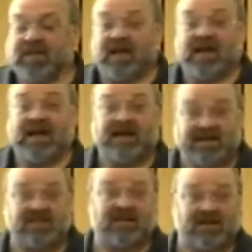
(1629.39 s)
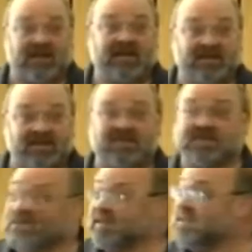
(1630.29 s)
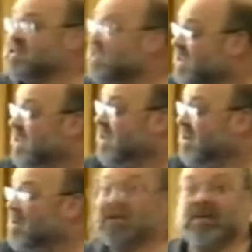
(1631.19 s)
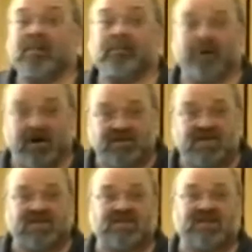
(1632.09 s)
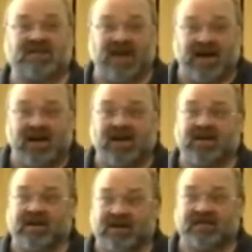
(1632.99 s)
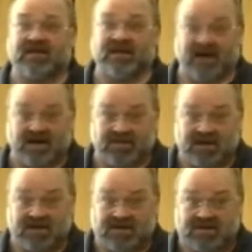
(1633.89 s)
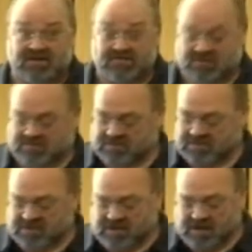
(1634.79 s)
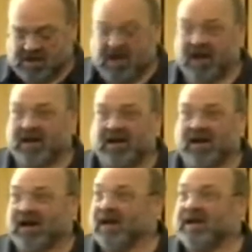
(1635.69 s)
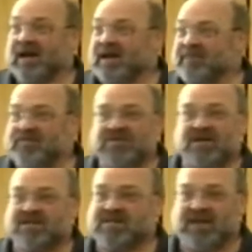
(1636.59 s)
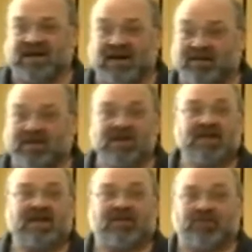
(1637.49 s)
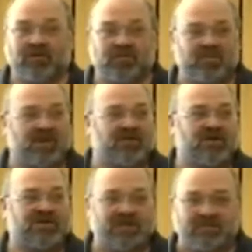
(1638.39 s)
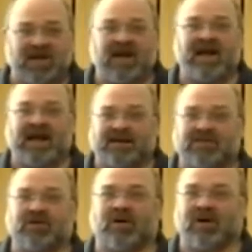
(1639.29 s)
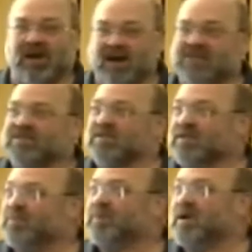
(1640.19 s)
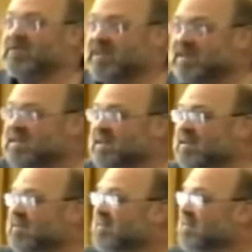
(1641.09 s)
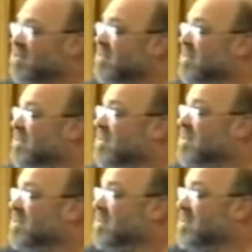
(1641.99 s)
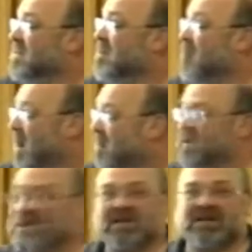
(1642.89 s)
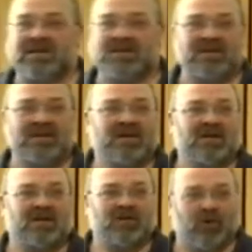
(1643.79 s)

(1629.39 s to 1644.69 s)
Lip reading: And this is the key. Process the data in the database. I can't emphasize that enough. If you ship data out to your clients to do processing, in my opinion, you